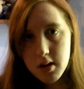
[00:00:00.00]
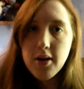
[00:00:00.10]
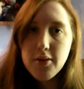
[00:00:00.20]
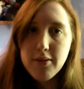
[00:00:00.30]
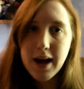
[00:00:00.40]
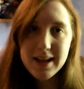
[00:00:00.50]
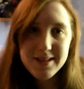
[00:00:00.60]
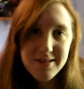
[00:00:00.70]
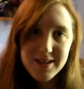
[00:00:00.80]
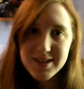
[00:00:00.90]
So,
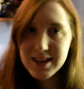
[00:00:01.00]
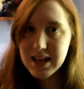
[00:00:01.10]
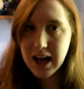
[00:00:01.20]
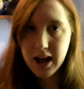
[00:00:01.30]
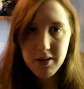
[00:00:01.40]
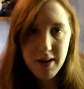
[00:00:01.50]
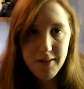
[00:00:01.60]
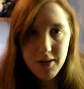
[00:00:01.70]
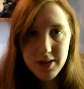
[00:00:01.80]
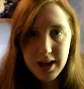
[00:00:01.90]
as you can see, I don't
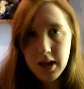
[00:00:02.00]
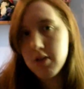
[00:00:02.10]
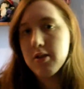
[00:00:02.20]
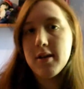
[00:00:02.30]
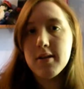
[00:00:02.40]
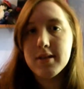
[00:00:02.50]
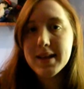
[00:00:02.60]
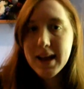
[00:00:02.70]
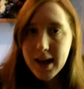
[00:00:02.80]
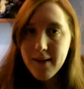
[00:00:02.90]
have all the answers.
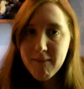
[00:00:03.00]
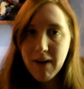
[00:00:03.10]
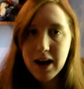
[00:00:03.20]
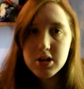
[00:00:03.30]
Keep